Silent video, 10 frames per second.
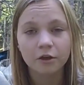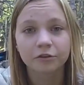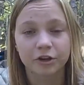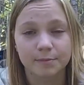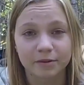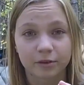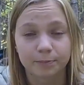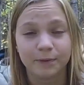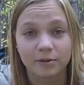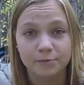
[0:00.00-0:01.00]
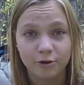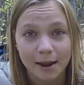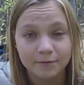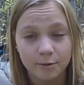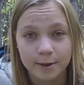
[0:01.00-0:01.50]
So you must be
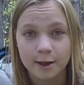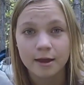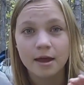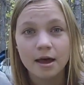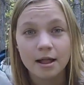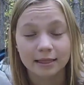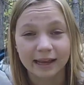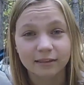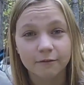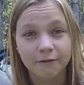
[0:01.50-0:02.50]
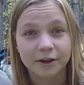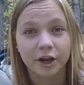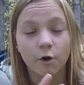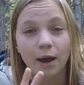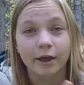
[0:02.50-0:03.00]
subscribed to me, like the
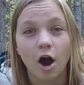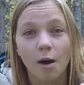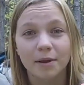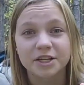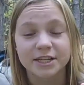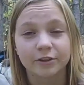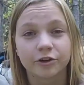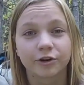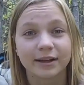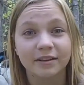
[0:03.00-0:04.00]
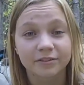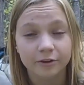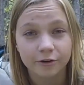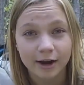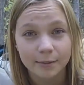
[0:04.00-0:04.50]
video, and comment either your
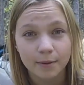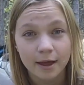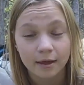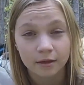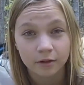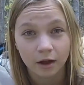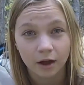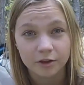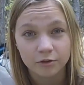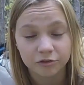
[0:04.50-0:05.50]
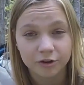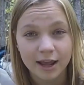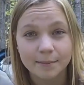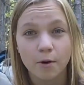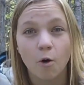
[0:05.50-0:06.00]
Instagram uh,
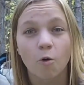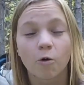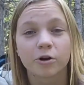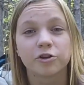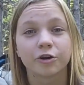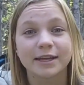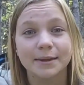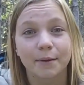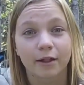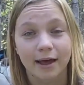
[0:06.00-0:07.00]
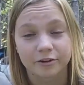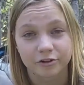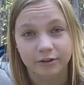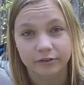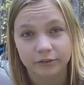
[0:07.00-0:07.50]
username or your email
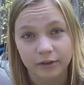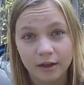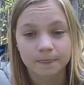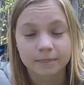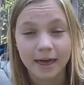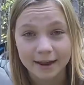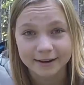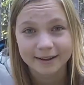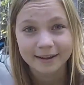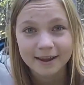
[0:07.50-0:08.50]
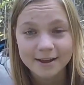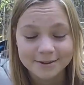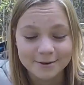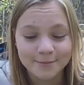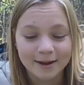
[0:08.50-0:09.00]
address. Then,
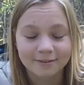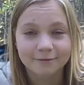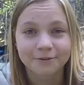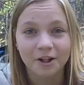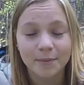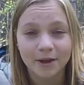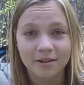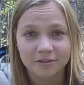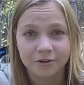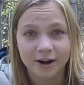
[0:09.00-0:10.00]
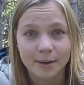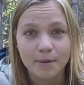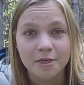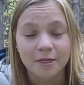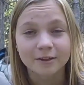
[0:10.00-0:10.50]
you must follow me on
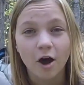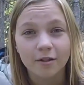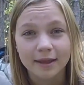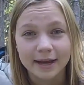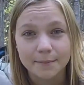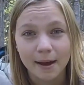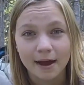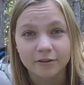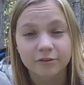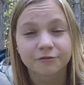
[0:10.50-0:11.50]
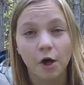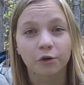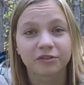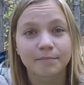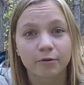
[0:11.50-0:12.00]
Instagram, ved dot ladybass,
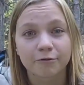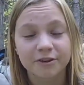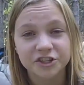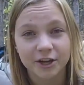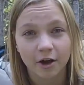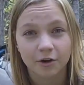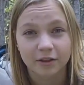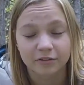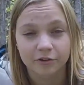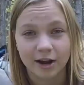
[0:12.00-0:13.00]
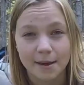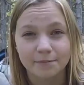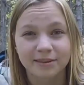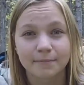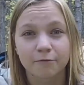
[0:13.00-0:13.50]
follow Simple Fishing on
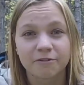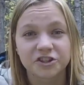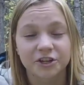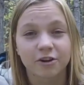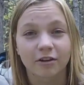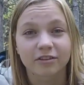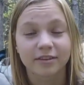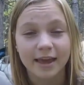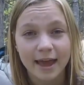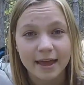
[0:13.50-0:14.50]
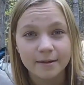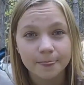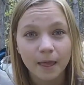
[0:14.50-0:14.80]
Instagram, simple fishing dot c a,